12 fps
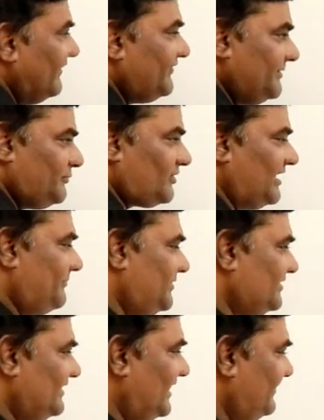Every
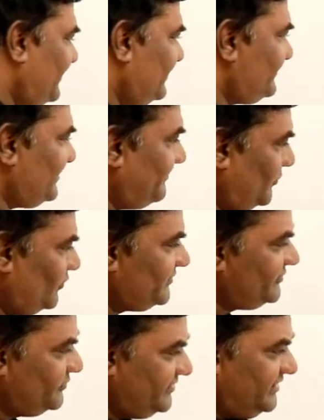programming language supports
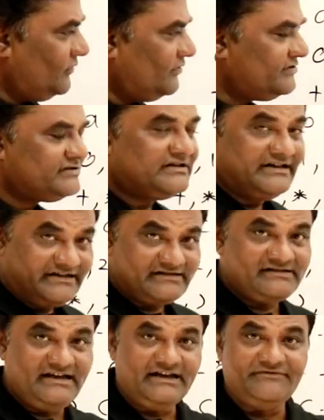Unicodes, the latest
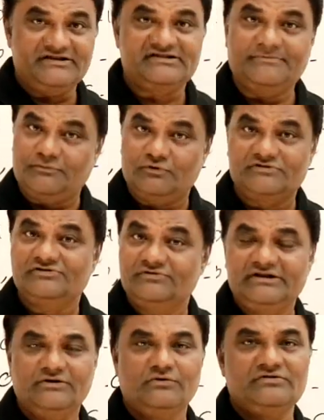language supports
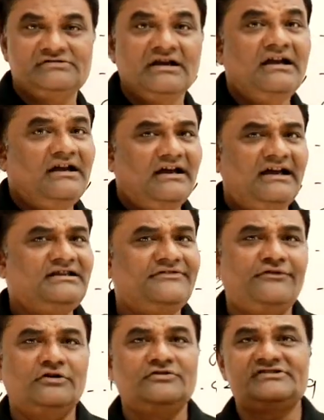Unicodes, and they
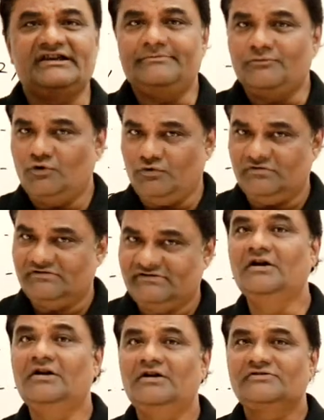follow same codes.
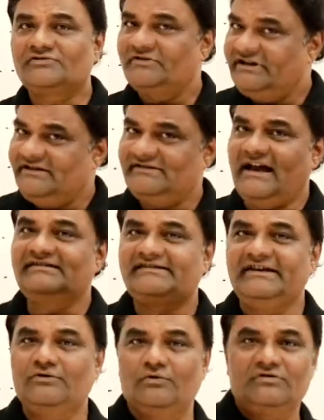So these
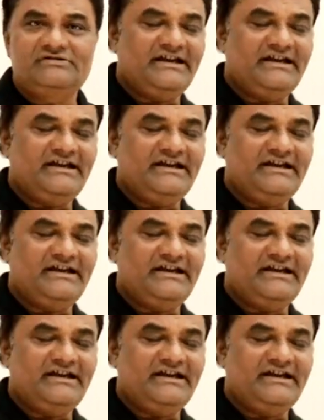ASCII codes